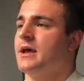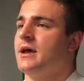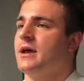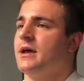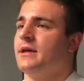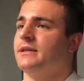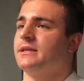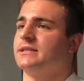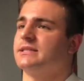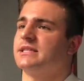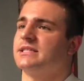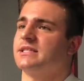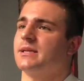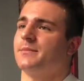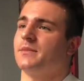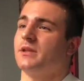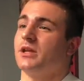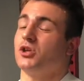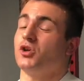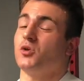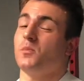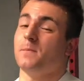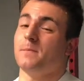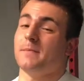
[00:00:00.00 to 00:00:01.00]
this is something that
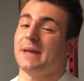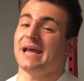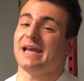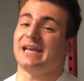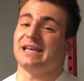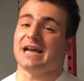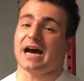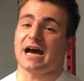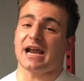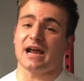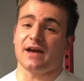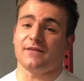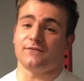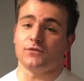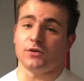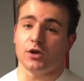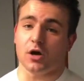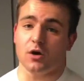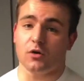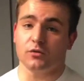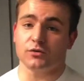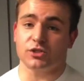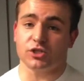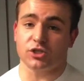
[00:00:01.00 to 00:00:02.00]
you may not have
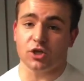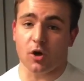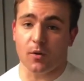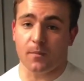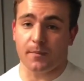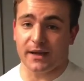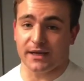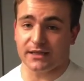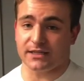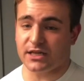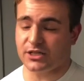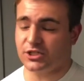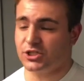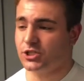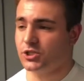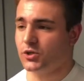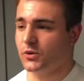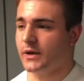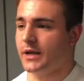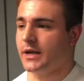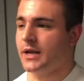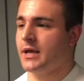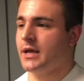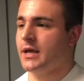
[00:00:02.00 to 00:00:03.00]
known, so pay attention to
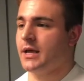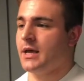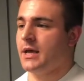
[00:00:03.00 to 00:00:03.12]
it.